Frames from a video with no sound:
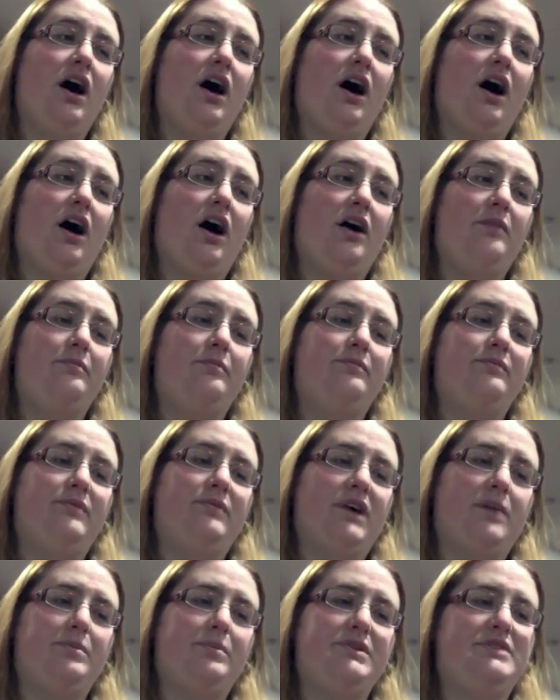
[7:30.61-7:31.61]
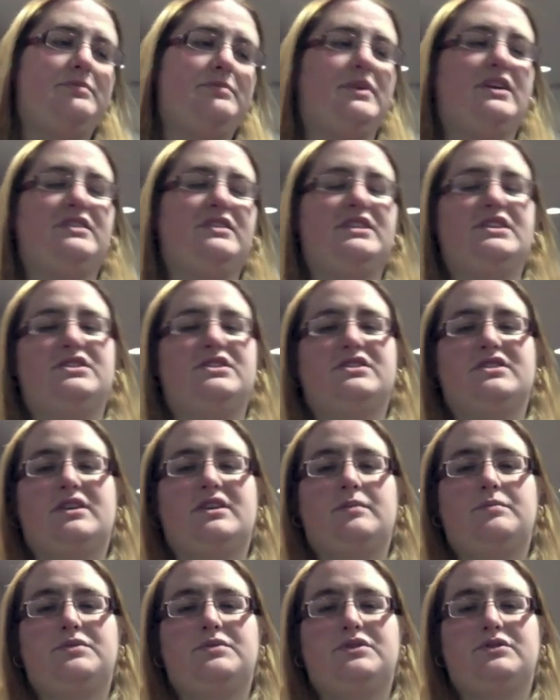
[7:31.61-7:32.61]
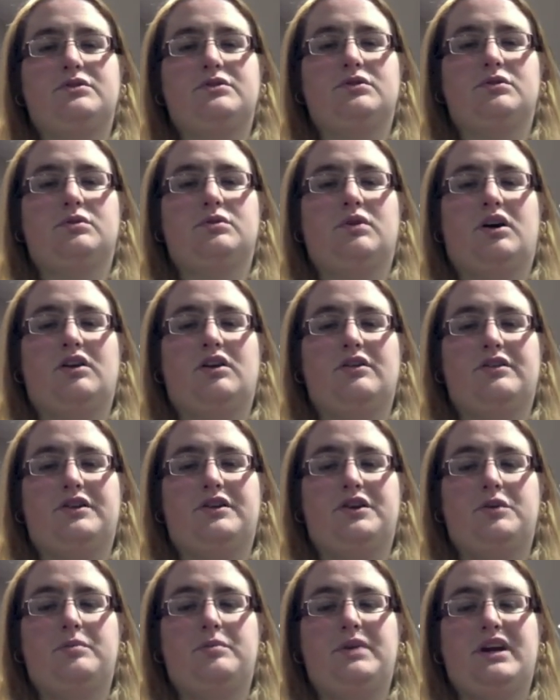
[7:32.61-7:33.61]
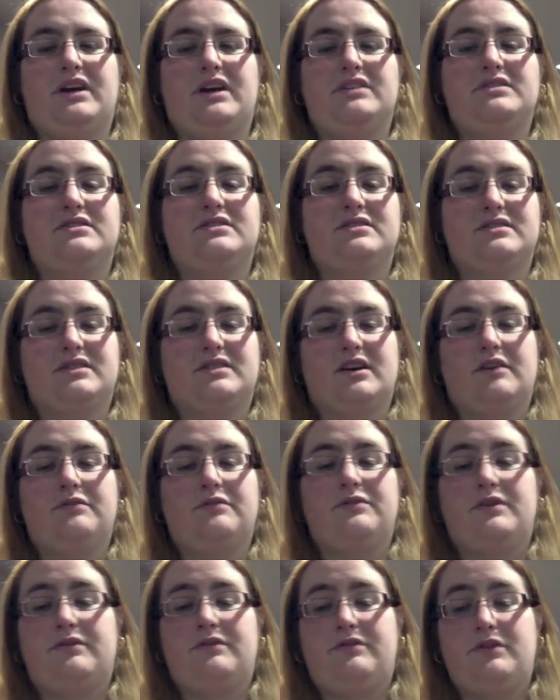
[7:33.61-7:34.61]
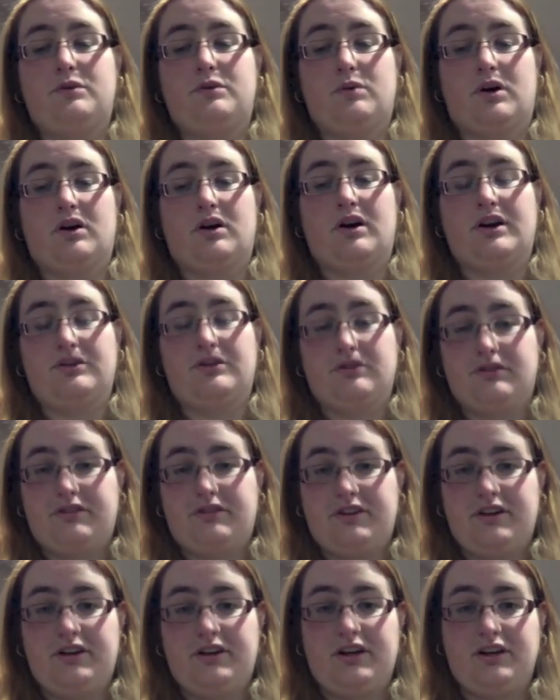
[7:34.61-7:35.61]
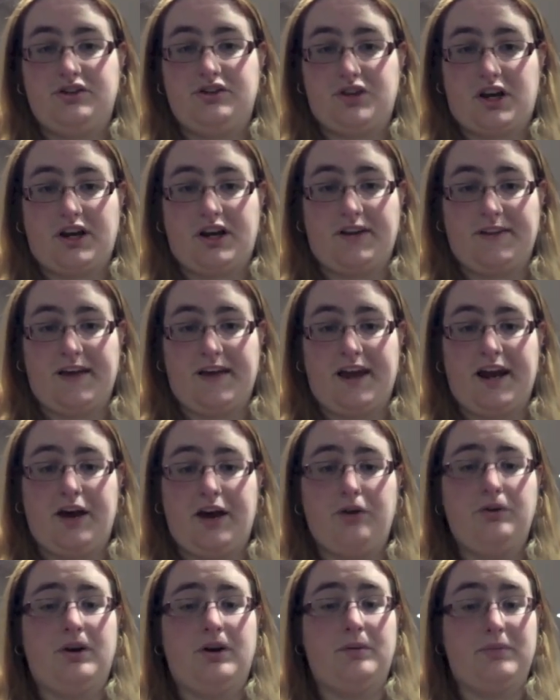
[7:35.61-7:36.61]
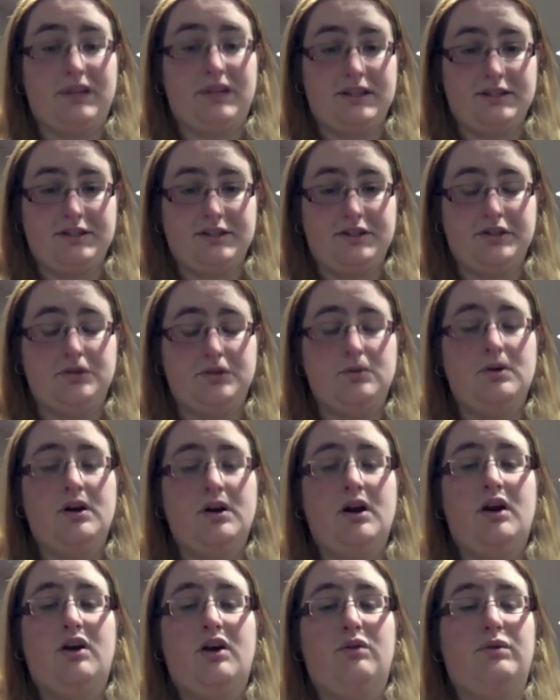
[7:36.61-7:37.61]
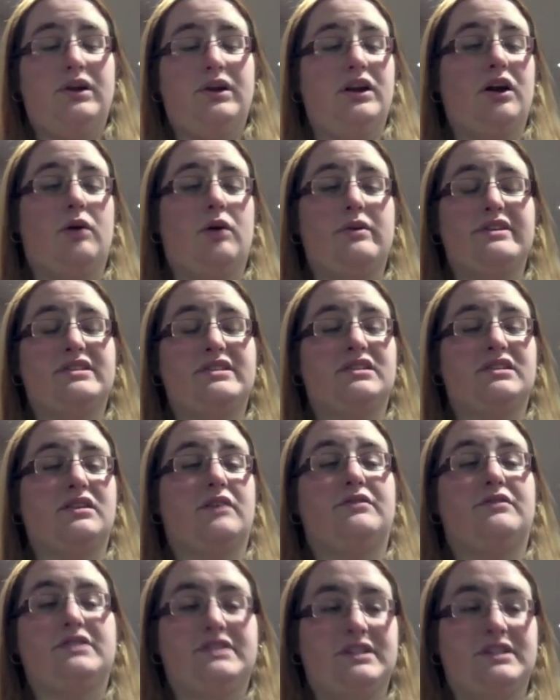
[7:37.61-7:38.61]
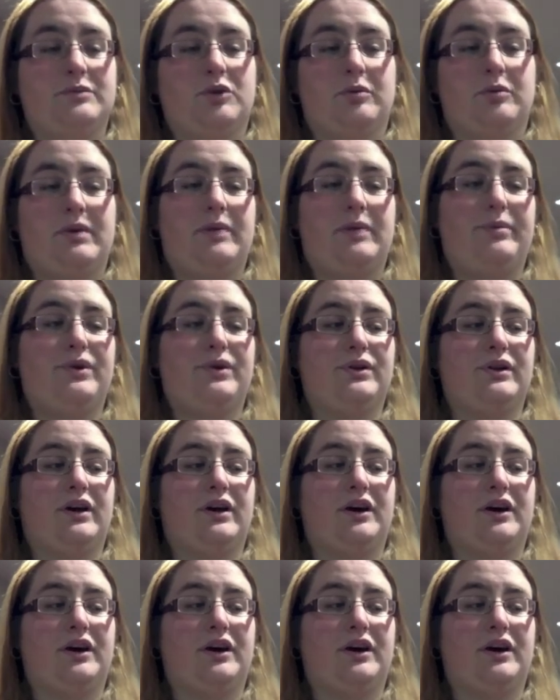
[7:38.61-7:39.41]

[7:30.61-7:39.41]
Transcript: I'll put some annotations up to all of the No BS stuff. If you are interested in checking that out, please do. We always love to see more people.